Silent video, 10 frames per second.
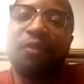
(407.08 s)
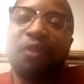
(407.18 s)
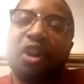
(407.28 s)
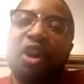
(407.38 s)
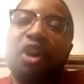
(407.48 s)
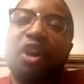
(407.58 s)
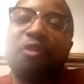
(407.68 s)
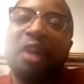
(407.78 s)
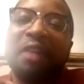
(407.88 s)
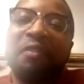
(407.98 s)
Carl
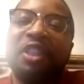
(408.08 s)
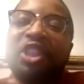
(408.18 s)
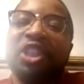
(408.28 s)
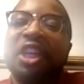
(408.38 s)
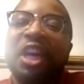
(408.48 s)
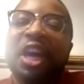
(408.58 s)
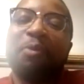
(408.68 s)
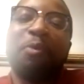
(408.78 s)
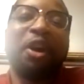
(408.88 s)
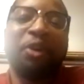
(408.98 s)
Ravitch,
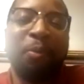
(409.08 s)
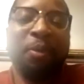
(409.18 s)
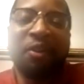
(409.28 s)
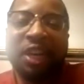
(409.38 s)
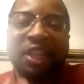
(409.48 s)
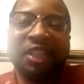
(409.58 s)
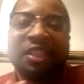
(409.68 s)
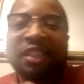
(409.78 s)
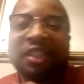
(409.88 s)
Eduardo Perez.